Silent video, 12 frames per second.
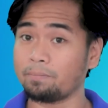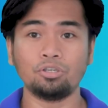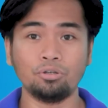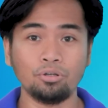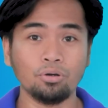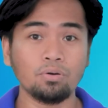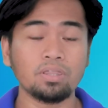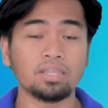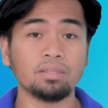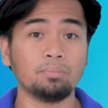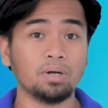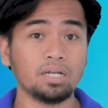You know
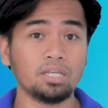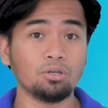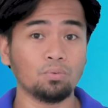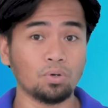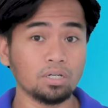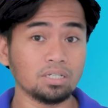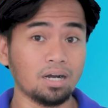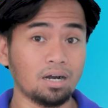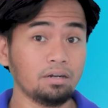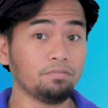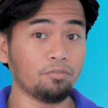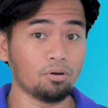that the money you worked
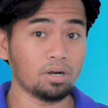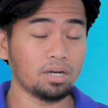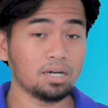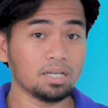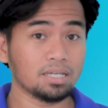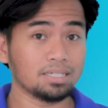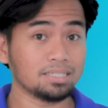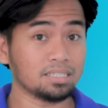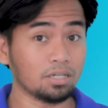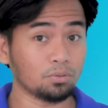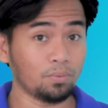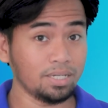hard for is
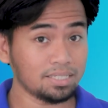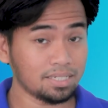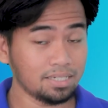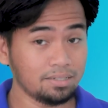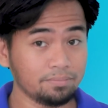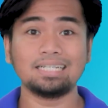not wasted.